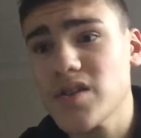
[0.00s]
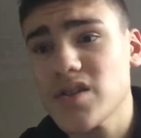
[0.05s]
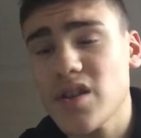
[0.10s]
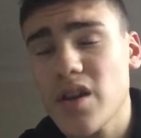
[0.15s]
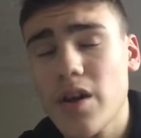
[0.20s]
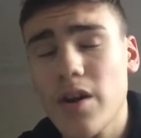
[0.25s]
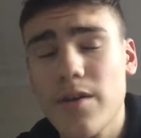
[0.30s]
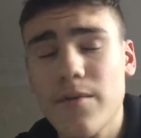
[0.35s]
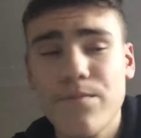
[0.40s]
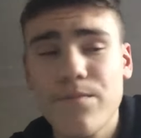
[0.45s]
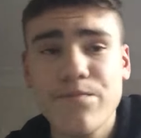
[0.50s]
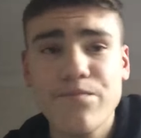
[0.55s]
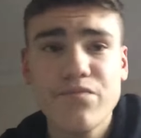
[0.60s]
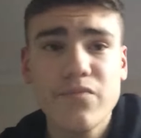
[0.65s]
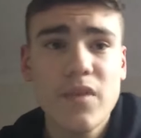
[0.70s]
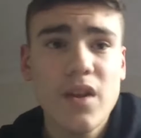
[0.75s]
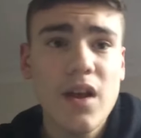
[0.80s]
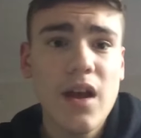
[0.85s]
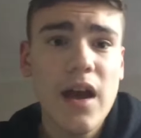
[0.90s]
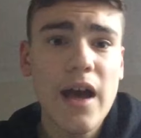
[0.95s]
So,
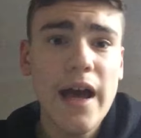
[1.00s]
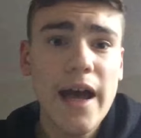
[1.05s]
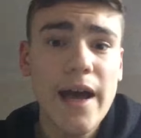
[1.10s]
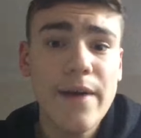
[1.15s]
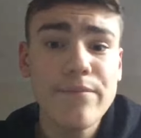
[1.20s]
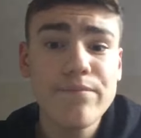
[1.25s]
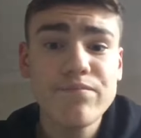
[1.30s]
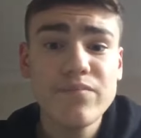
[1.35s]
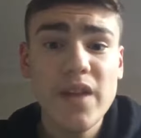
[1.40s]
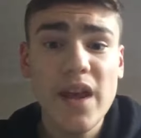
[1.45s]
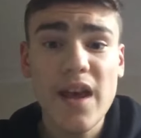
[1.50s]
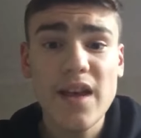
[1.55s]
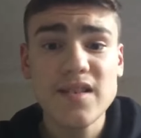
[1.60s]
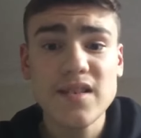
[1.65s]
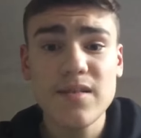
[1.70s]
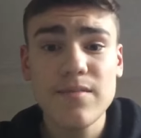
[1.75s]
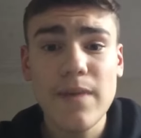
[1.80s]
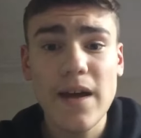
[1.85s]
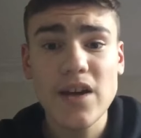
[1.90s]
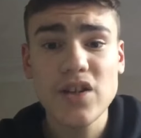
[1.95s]

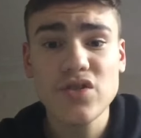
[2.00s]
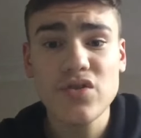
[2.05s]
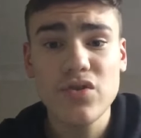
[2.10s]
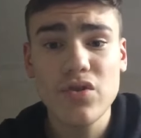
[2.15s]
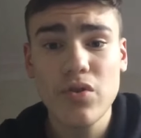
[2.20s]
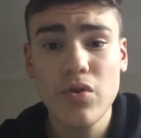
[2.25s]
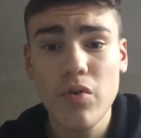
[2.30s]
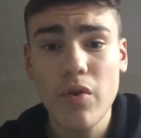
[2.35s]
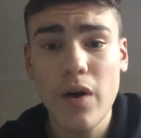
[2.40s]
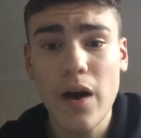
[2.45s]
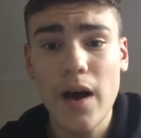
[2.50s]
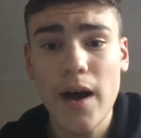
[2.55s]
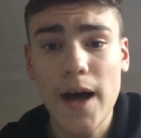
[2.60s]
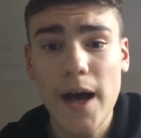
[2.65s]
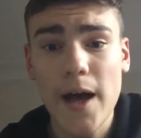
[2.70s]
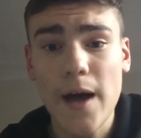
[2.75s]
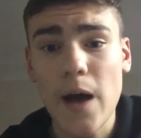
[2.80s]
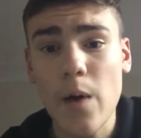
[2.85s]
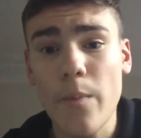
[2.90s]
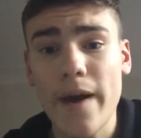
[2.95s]
make sure
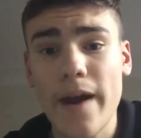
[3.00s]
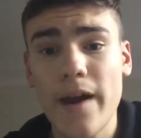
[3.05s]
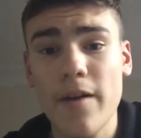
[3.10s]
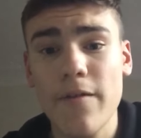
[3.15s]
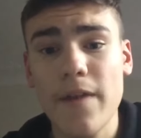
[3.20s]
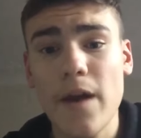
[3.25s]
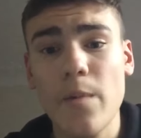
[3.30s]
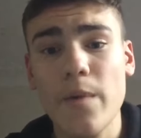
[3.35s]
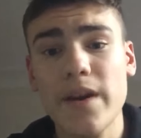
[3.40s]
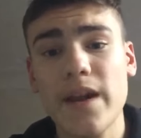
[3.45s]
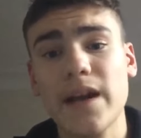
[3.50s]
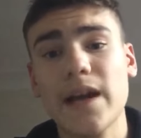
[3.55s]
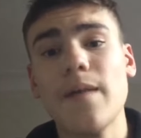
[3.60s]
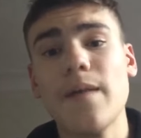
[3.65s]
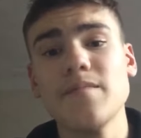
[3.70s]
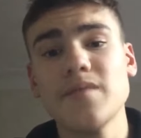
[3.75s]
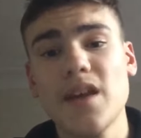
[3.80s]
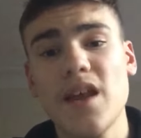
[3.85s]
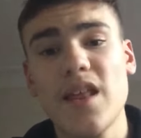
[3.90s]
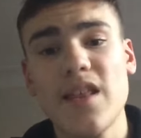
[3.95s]
you're aware of that when that
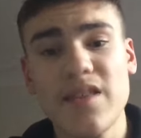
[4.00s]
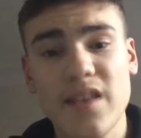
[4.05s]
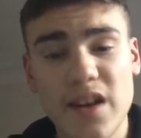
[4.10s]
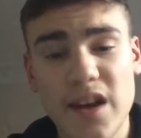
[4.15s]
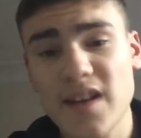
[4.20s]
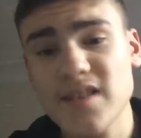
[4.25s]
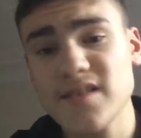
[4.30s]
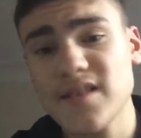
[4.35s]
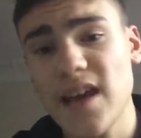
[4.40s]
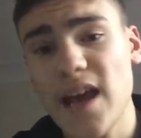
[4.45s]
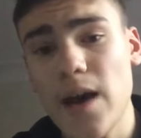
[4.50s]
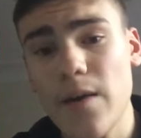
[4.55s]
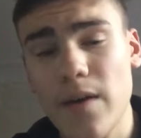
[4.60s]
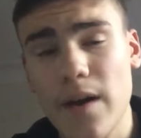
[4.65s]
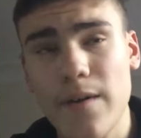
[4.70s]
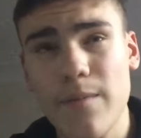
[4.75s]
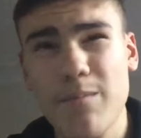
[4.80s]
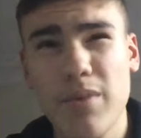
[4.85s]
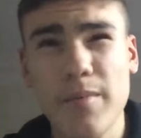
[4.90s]
comes out in the next hour.